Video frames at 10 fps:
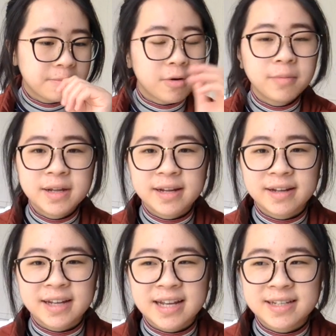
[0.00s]
Probably
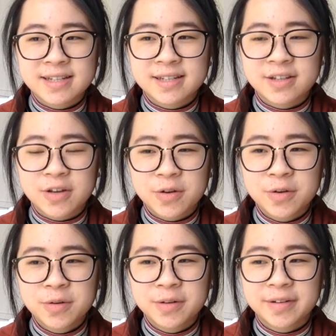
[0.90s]
Kiss
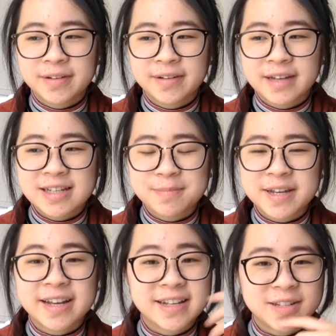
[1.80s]
You. Kiss
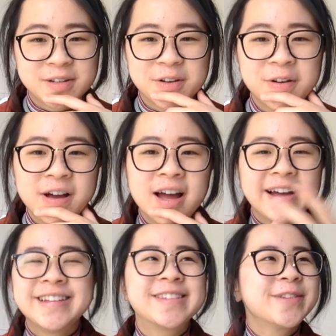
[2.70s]
Me, Kiss You.
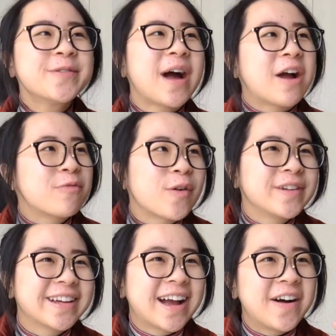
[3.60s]
It's so
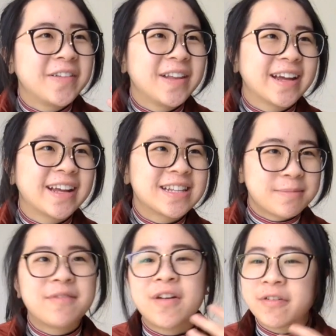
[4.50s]
ironic how like it's
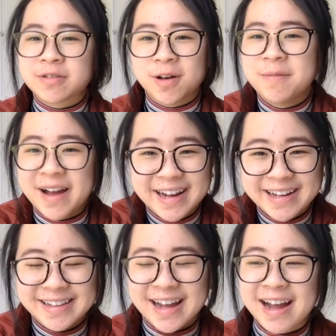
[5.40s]
my favorite song. I
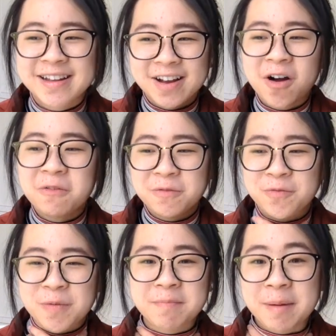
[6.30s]
can't
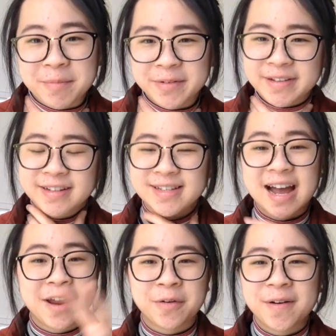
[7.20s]
remember the
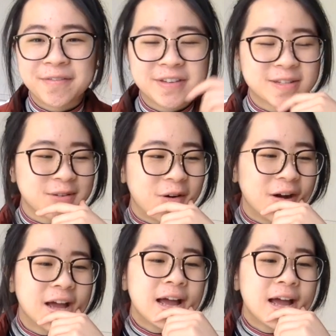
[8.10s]
title of the song.